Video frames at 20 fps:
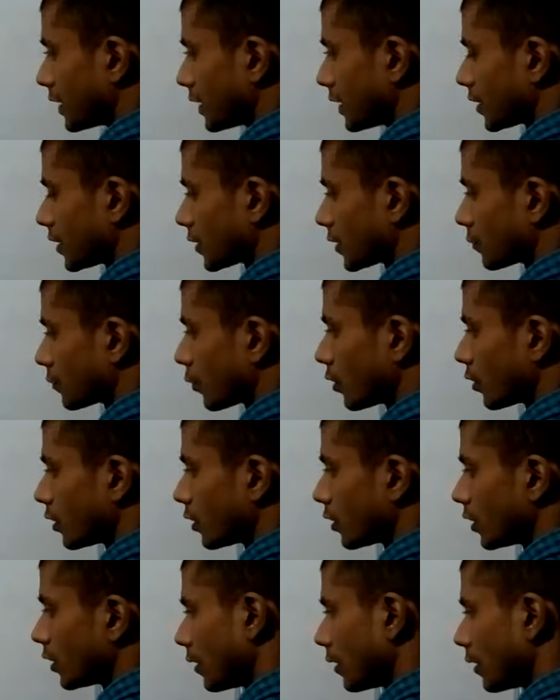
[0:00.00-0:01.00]

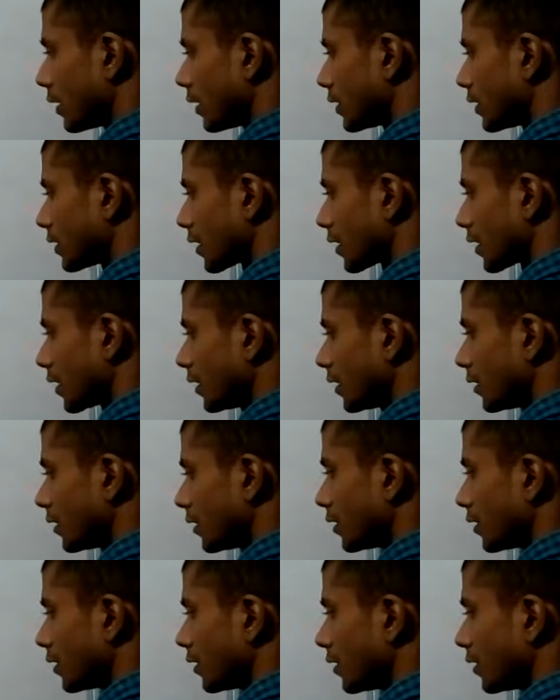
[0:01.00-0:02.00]
minus small a minus
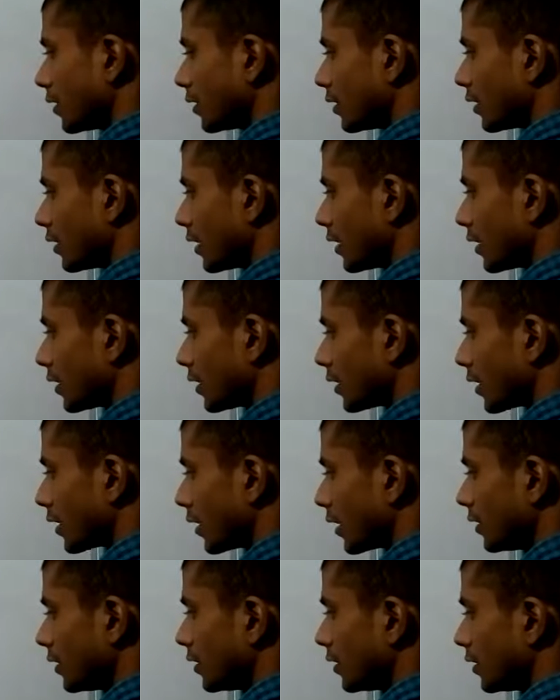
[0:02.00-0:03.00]
again
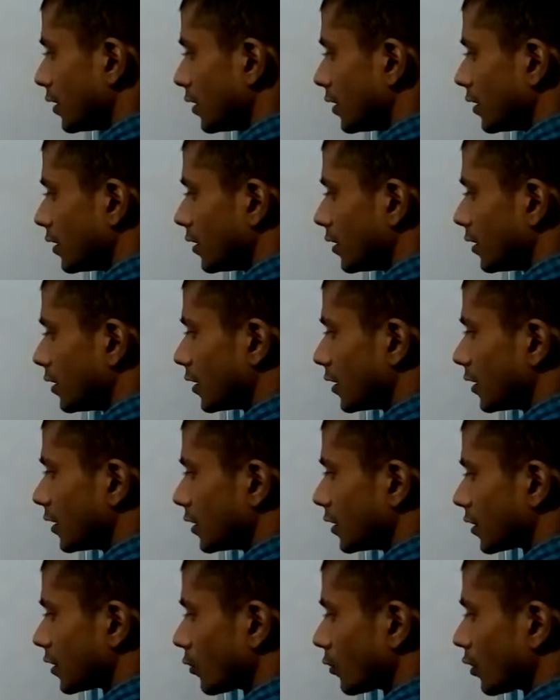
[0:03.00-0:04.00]

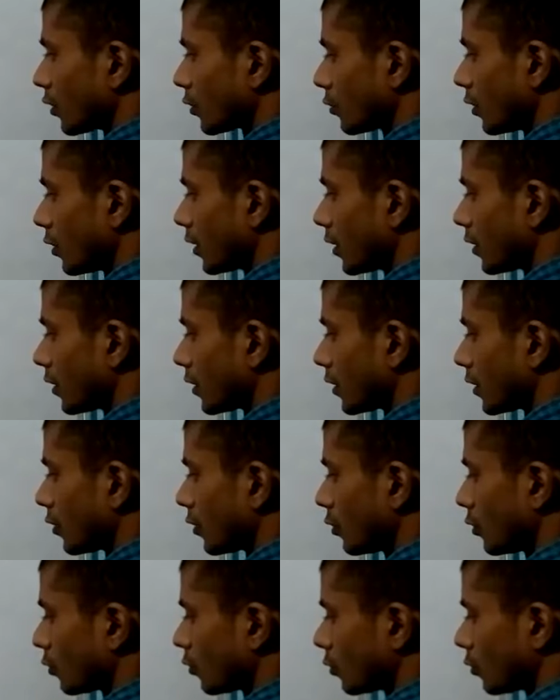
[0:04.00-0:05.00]
99d is equal to
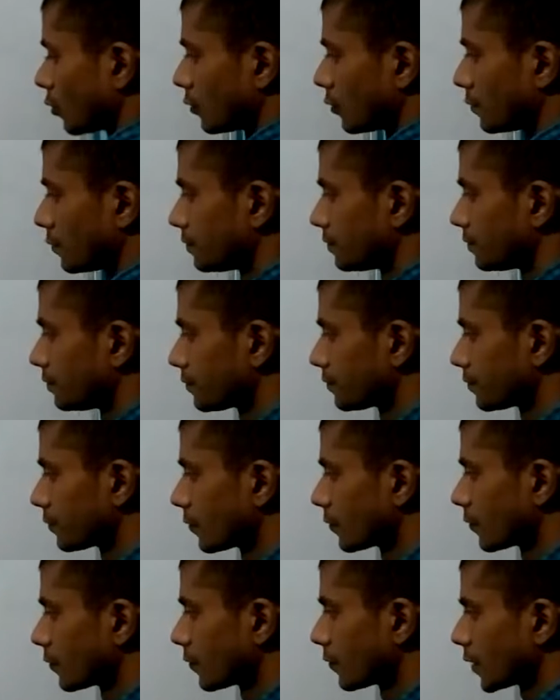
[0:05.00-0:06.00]
100, no?
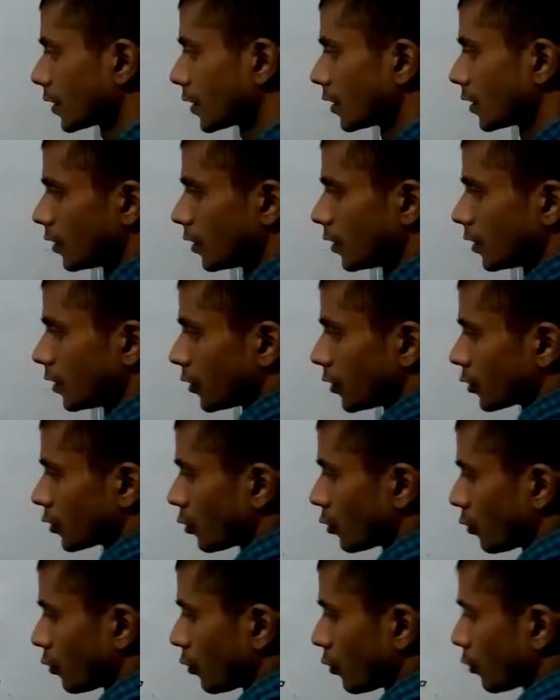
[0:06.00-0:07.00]

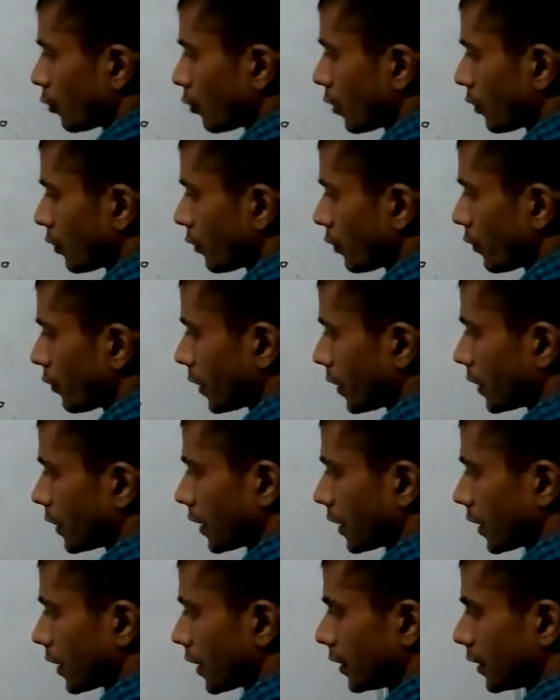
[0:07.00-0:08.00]
So
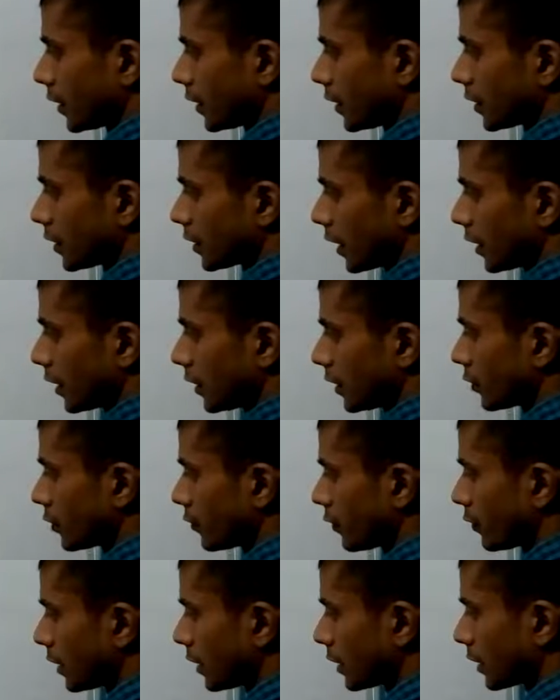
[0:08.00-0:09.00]
what you will get? Again
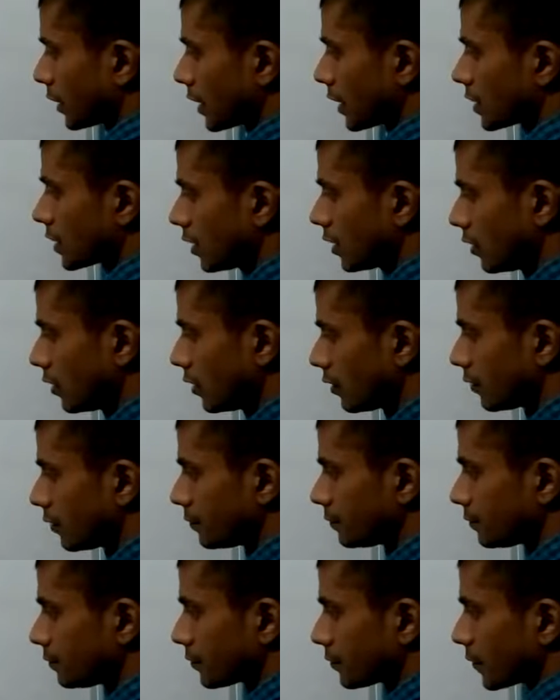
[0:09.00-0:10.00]
this and this will get
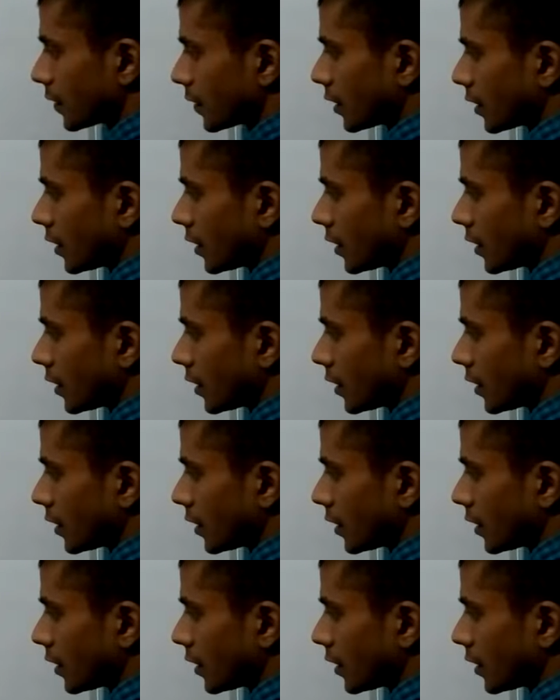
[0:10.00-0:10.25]
cancelled.